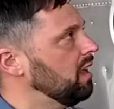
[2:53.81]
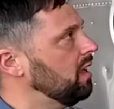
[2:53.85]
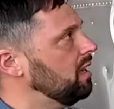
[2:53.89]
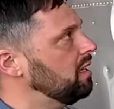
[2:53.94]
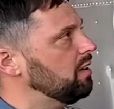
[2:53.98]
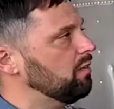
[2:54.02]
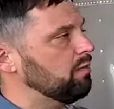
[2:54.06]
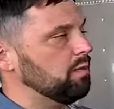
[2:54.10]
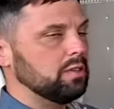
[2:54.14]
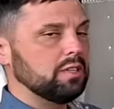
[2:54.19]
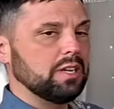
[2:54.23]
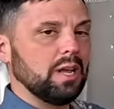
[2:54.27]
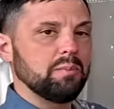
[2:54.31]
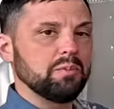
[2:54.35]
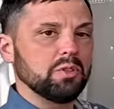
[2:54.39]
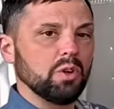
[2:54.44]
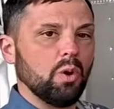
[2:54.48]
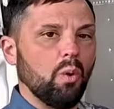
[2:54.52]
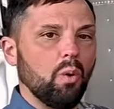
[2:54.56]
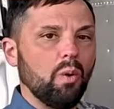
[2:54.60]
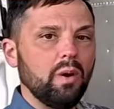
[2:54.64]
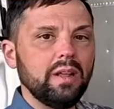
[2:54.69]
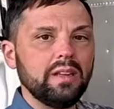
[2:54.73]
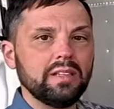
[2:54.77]
and different types
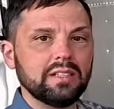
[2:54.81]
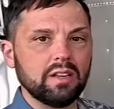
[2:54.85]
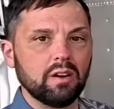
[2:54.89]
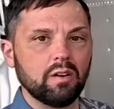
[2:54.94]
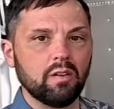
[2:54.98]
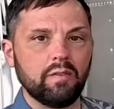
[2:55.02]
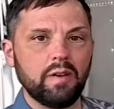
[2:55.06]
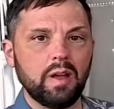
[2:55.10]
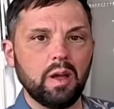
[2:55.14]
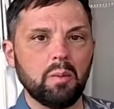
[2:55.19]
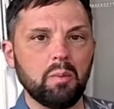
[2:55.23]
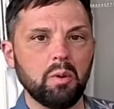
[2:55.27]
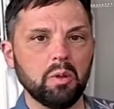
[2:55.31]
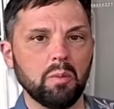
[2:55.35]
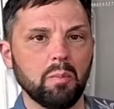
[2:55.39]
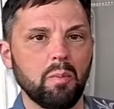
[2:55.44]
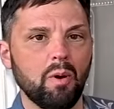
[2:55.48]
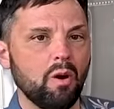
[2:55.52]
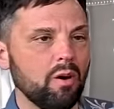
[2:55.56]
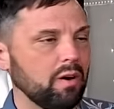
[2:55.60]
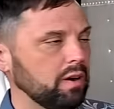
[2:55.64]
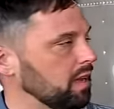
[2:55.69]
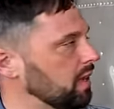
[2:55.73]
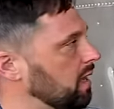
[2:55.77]
of awnings that are available in the
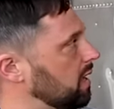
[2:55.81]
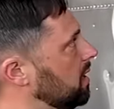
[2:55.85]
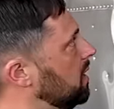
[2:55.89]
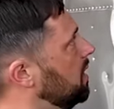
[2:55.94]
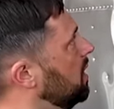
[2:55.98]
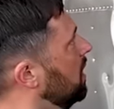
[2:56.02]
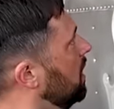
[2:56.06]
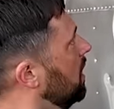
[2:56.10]
market.